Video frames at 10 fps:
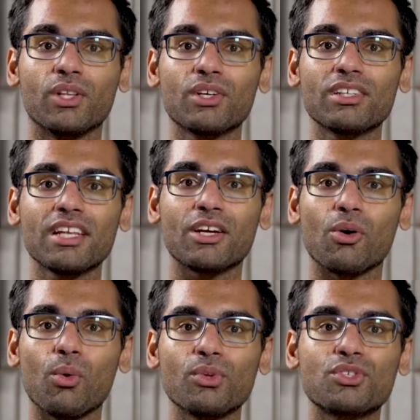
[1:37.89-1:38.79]
looked like
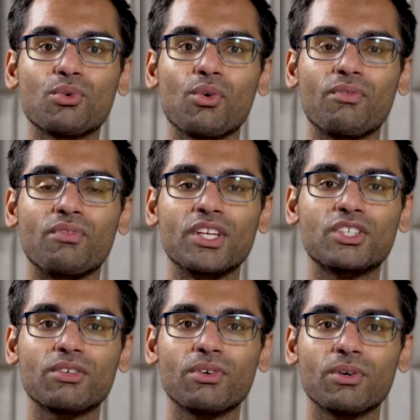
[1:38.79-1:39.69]
old school
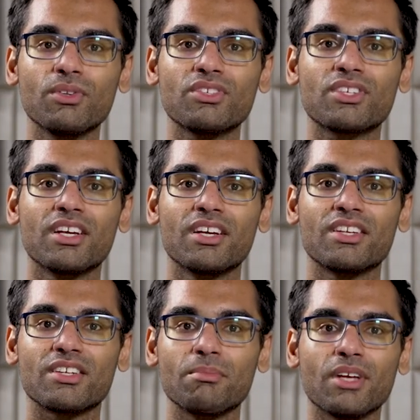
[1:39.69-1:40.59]
feature phones,
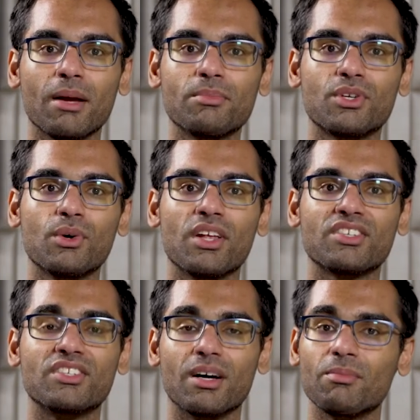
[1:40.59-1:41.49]
sometimes known as
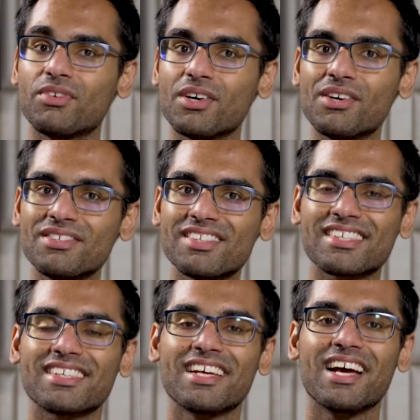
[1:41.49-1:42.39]
dumb
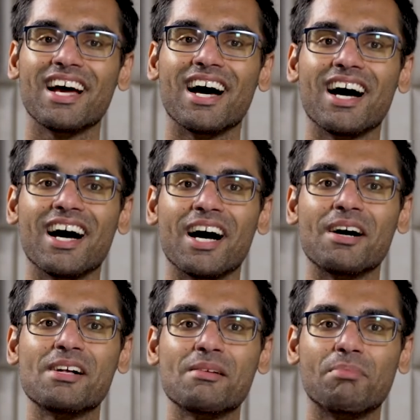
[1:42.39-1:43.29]
phones.
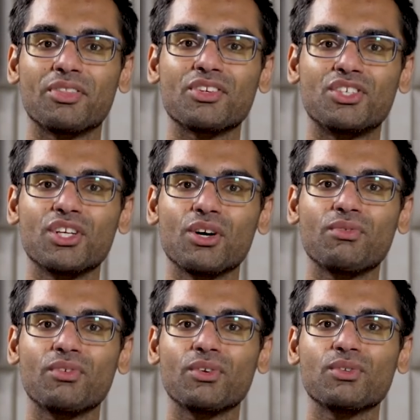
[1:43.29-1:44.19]
But the Jio
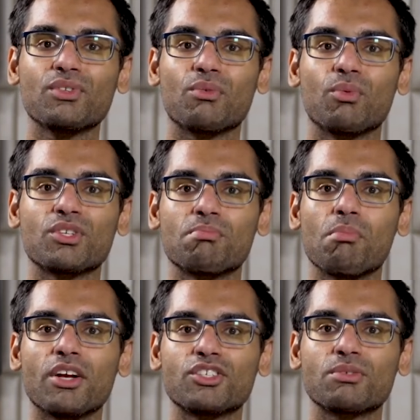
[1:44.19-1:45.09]
phone was
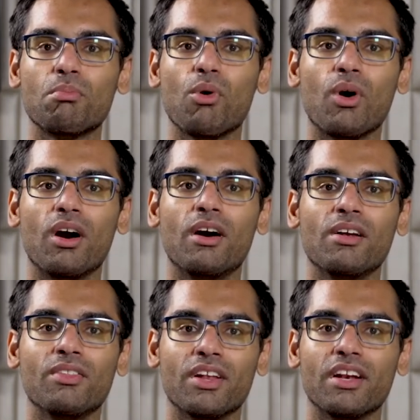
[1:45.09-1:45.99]
much more
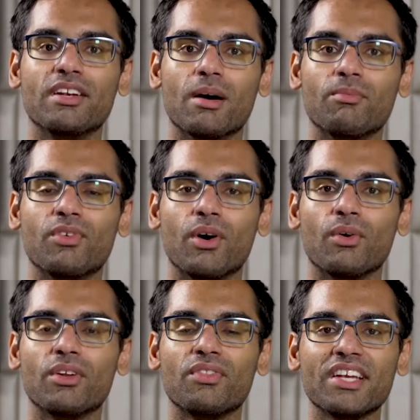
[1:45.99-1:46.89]
than a dumb phone.
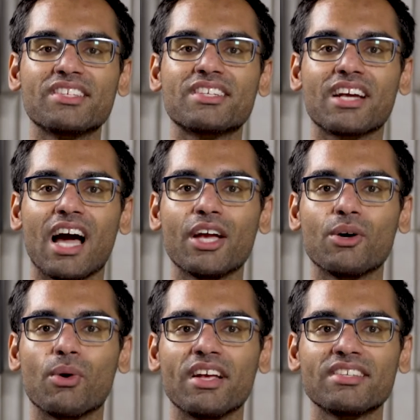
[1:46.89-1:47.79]
Thanks to
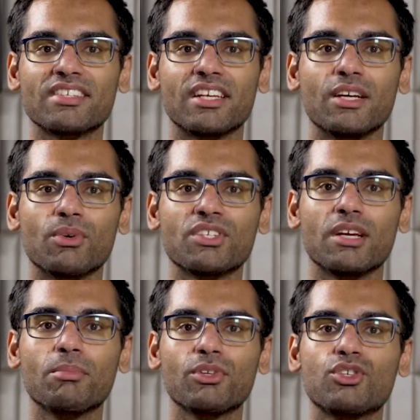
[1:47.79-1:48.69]
KaiOS, it was
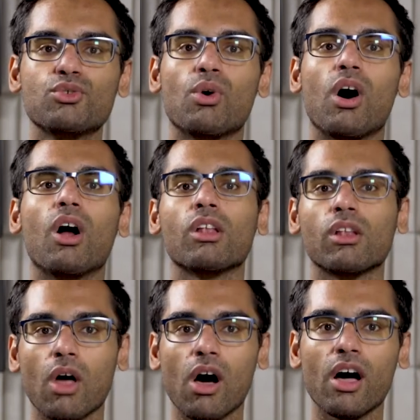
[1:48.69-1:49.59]
able to do a
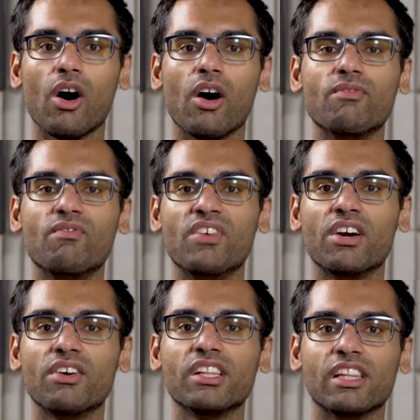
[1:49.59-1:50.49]
lot on
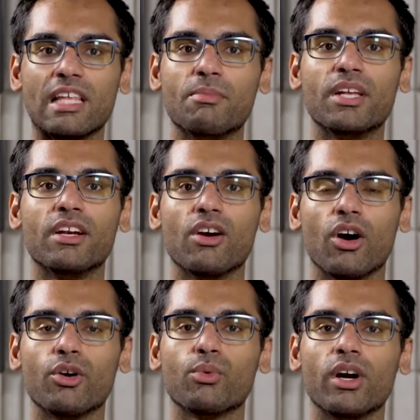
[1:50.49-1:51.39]
very limited
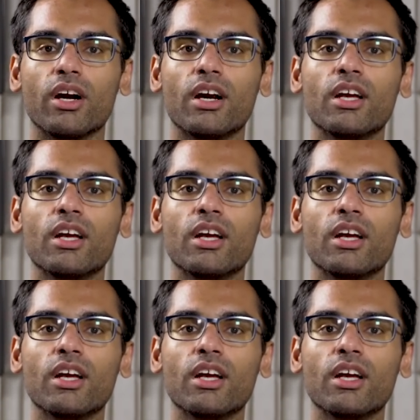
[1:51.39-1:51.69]
hardware.